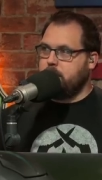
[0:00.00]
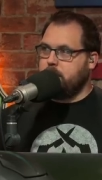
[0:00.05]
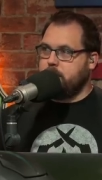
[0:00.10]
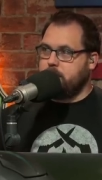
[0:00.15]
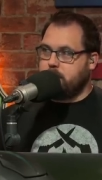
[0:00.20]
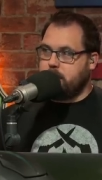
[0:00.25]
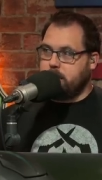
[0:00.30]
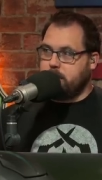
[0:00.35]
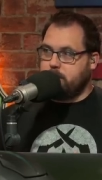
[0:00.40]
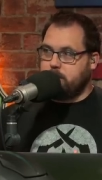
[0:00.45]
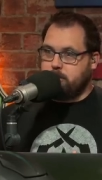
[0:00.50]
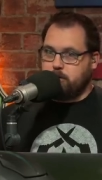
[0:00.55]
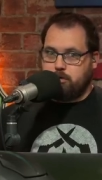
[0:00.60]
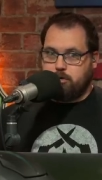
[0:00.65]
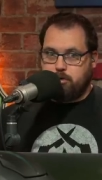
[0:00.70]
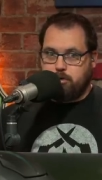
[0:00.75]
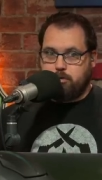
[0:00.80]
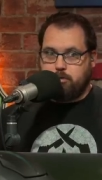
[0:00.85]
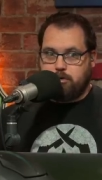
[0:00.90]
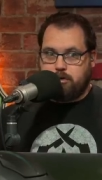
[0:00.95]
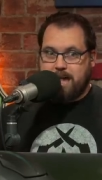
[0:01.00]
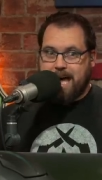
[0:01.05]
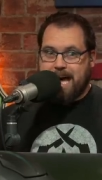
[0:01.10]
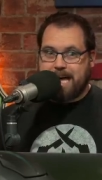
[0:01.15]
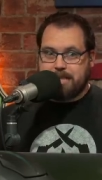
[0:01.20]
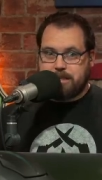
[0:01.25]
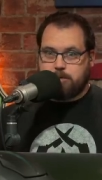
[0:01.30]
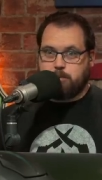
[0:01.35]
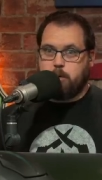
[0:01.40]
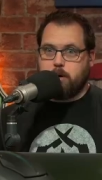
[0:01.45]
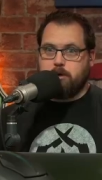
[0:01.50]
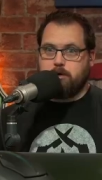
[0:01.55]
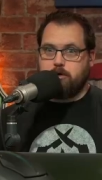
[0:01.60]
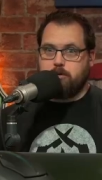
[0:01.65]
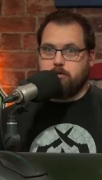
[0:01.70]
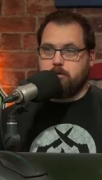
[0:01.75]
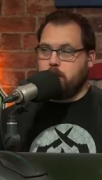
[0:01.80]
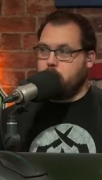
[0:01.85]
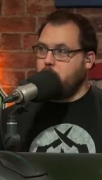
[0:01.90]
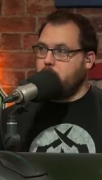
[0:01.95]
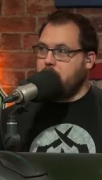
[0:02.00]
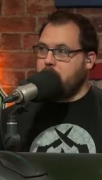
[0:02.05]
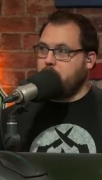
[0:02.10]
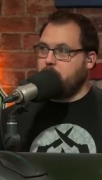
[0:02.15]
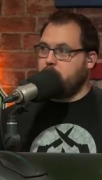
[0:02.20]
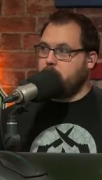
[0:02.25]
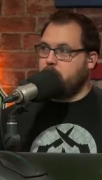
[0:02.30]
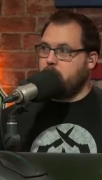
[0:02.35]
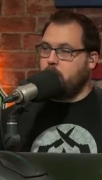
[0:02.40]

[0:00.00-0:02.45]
The, that's where you go out.